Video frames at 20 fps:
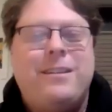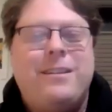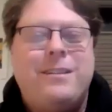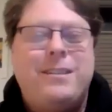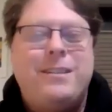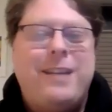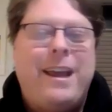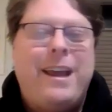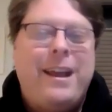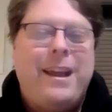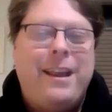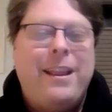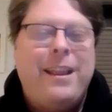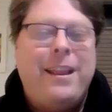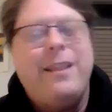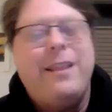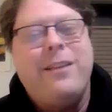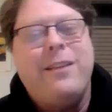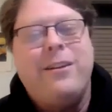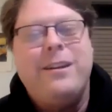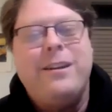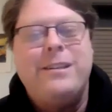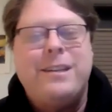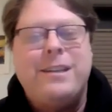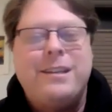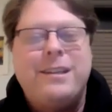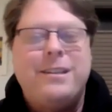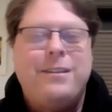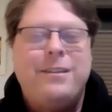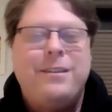state and then
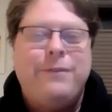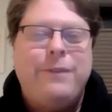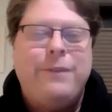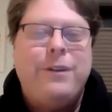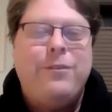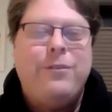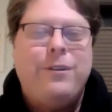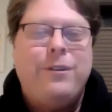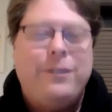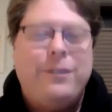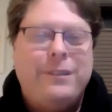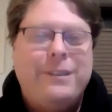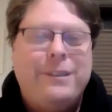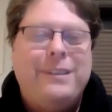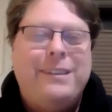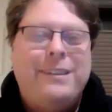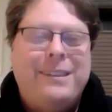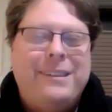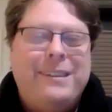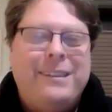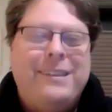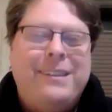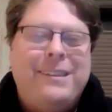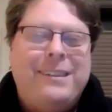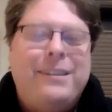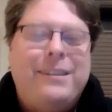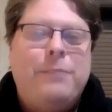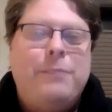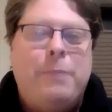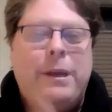36 federal.
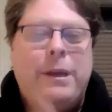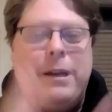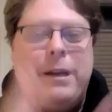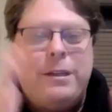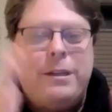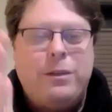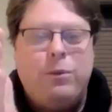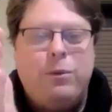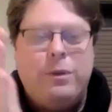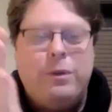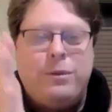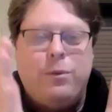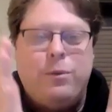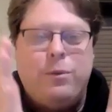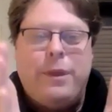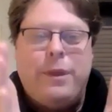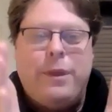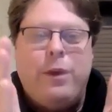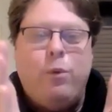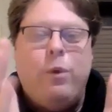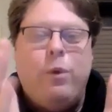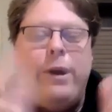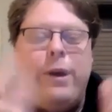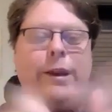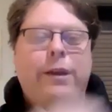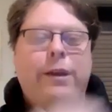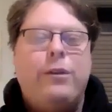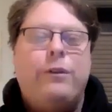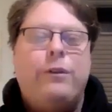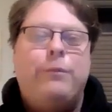Because it was within 1
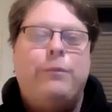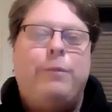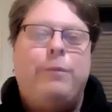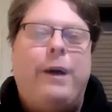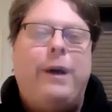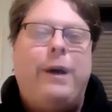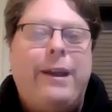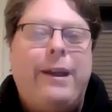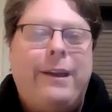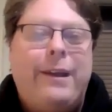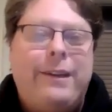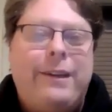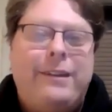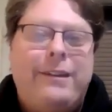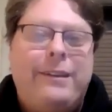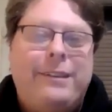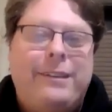year of buying it.